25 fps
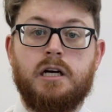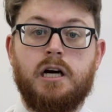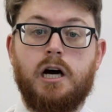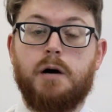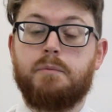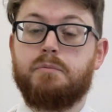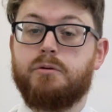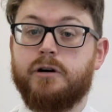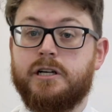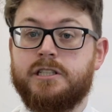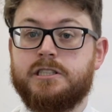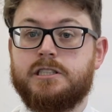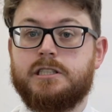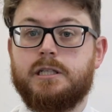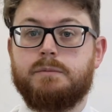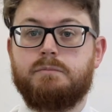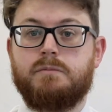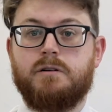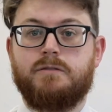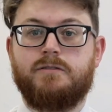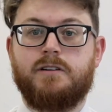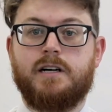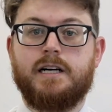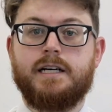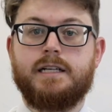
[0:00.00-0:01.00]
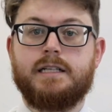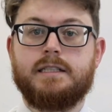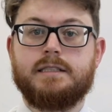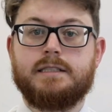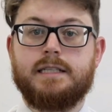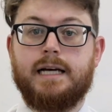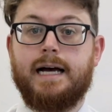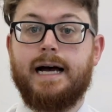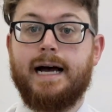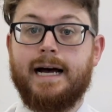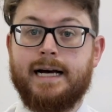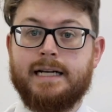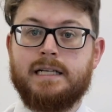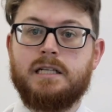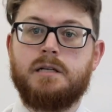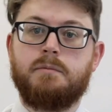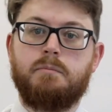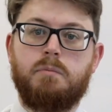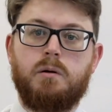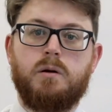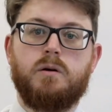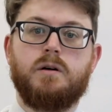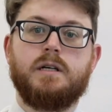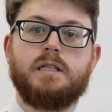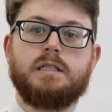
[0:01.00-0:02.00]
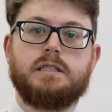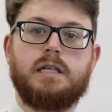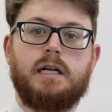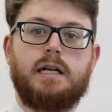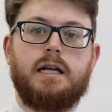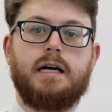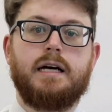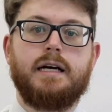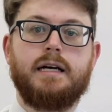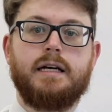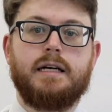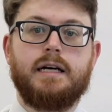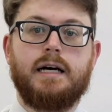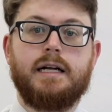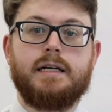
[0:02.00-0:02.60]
apprenticeship providers, and employers alike,